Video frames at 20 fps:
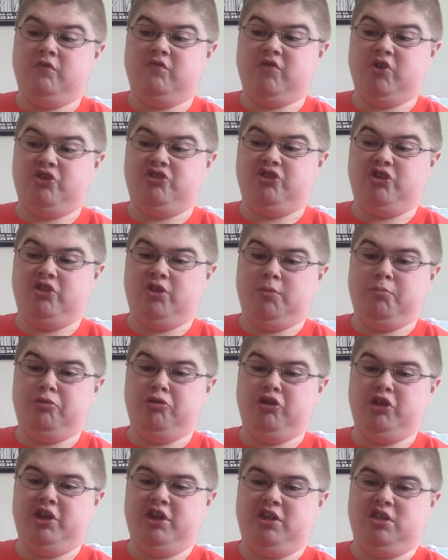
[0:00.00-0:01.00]
Virginia
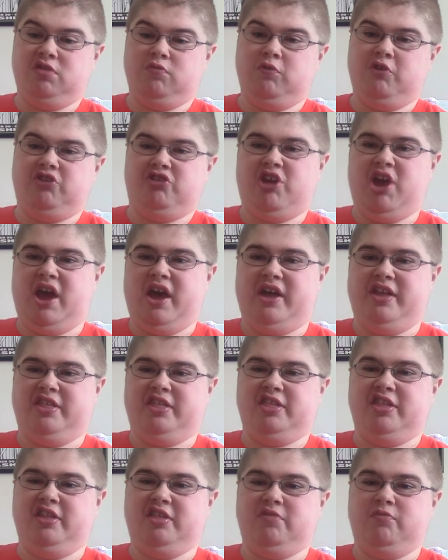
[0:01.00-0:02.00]
Please, which
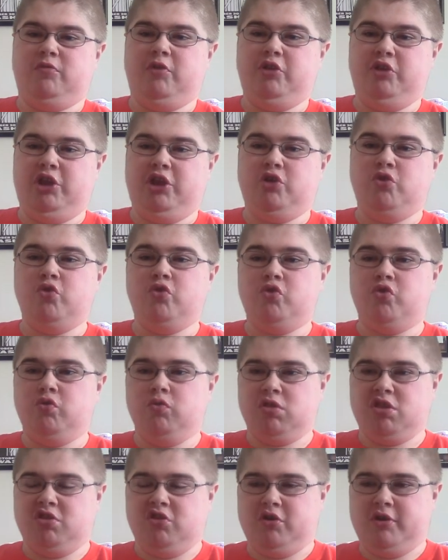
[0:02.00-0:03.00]
has this really
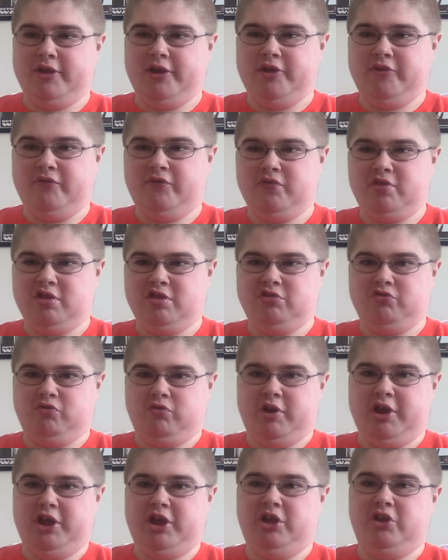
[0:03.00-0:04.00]
cool sort of
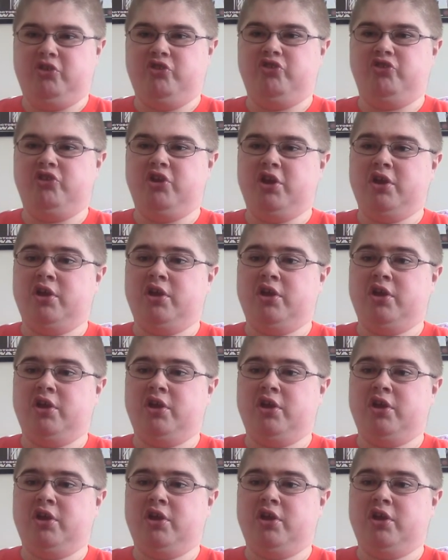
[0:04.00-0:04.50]
strange,